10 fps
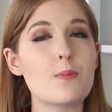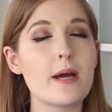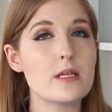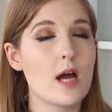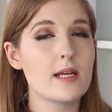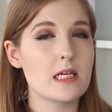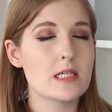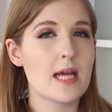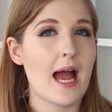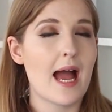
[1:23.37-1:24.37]
you might not
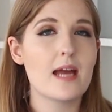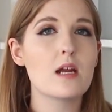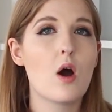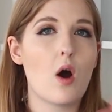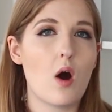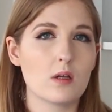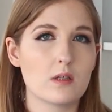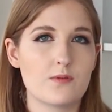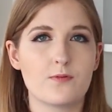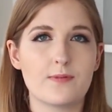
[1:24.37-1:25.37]
need to add all
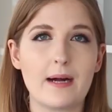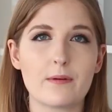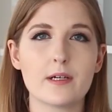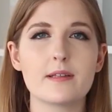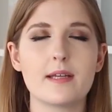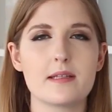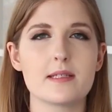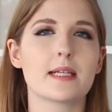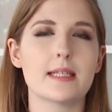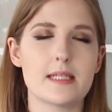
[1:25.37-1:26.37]
of the flour
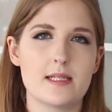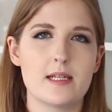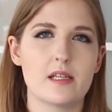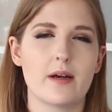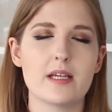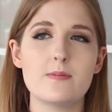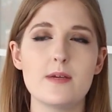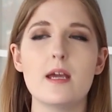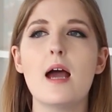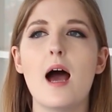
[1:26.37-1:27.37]
that's like listed in the
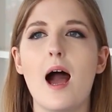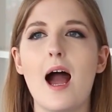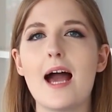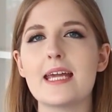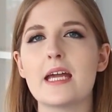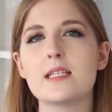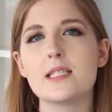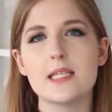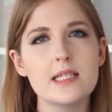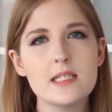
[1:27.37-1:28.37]
recipe, I
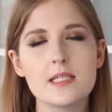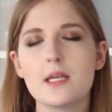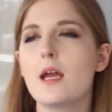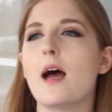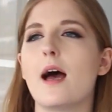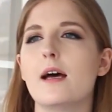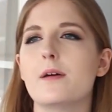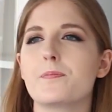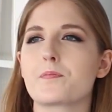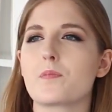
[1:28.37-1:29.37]
didn't.
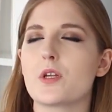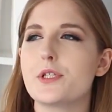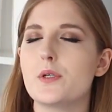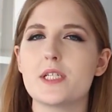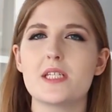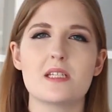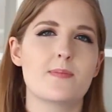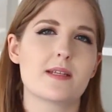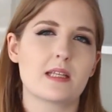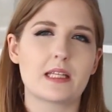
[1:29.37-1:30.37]
Um, so just it
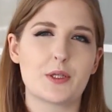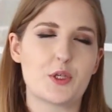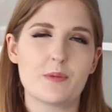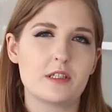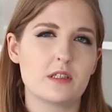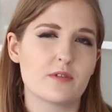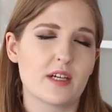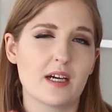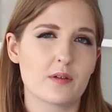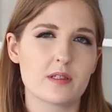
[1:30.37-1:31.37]
depends on like the humidity of your
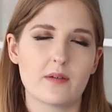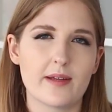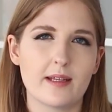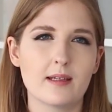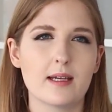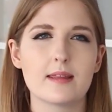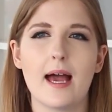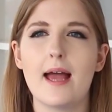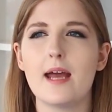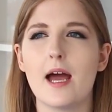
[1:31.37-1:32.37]
house and everything like
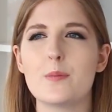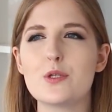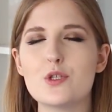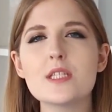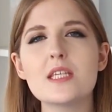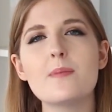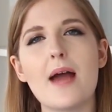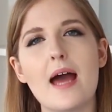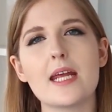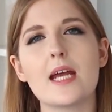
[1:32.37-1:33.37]
that. Um, so just keep
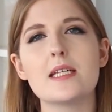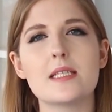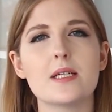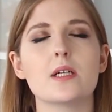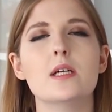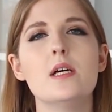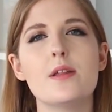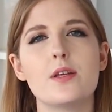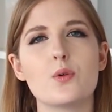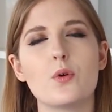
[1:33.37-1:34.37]
adding until
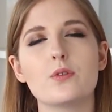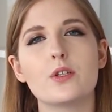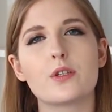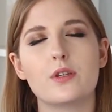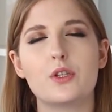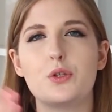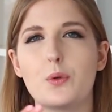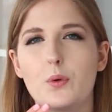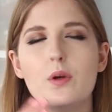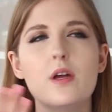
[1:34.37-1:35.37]
the dough look
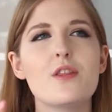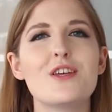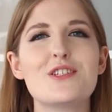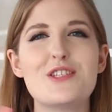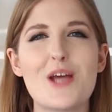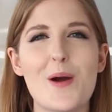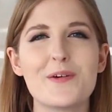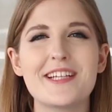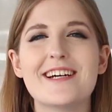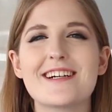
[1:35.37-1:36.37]
dough the
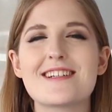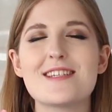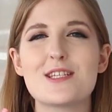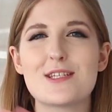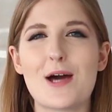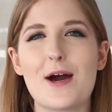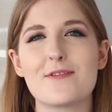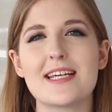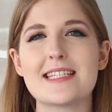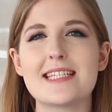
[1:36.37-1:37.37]
dough looks
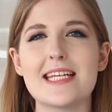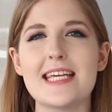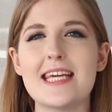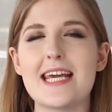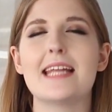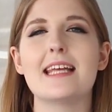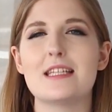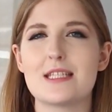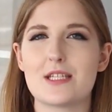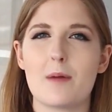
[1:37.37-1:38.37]
soft and sticky, and
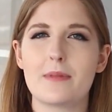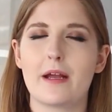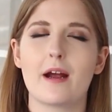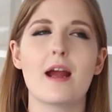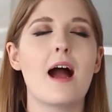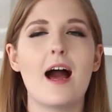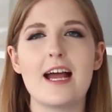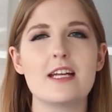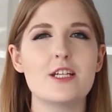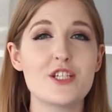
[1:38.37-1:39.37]
then stop there.
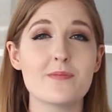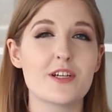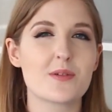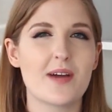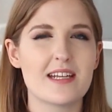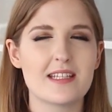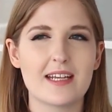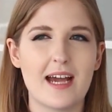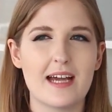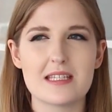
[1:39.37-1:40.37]
I added too much, so I had to
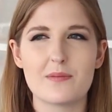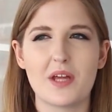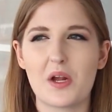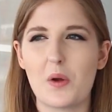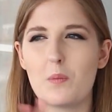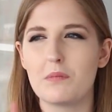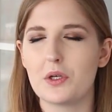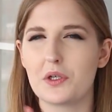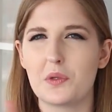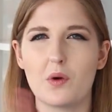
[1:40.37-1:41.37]
like add some like
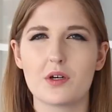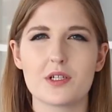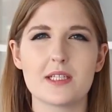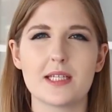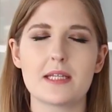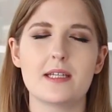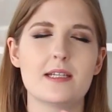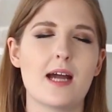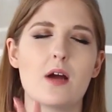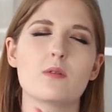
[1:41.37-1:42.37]
milk and water to like thin
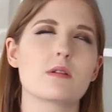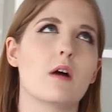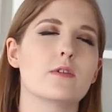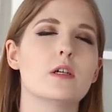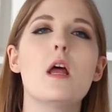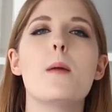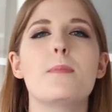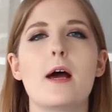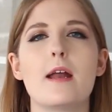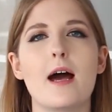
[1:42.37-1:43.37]
it down. It was awful.
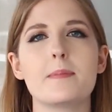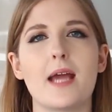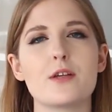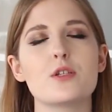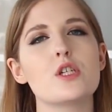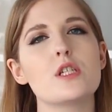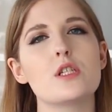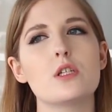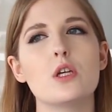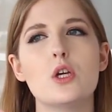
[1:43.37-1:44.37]
But um, yeah, so
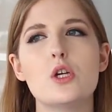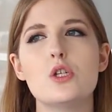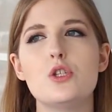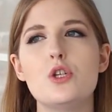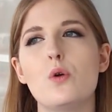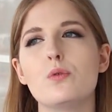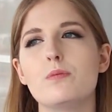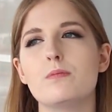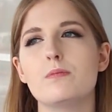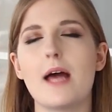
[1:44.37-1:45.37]
just don't
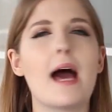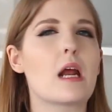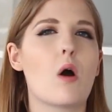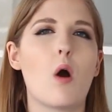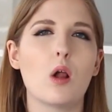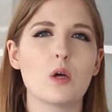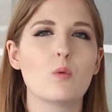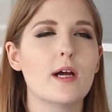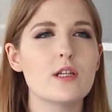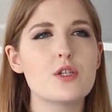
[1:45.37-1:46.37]
add it all at
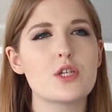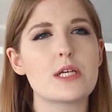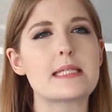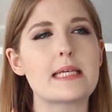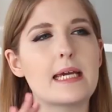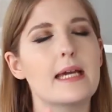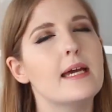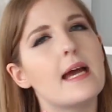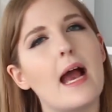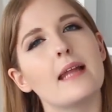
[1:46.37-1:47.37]
once. Just like
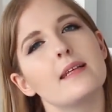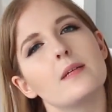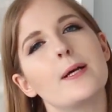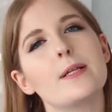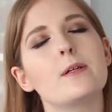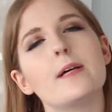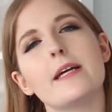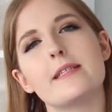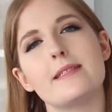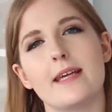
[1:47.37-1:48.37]
add little by little
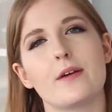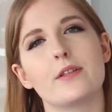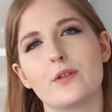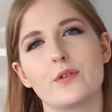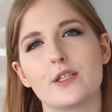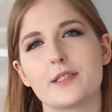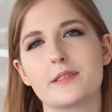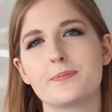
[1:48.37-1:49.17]
and see how the dough looks.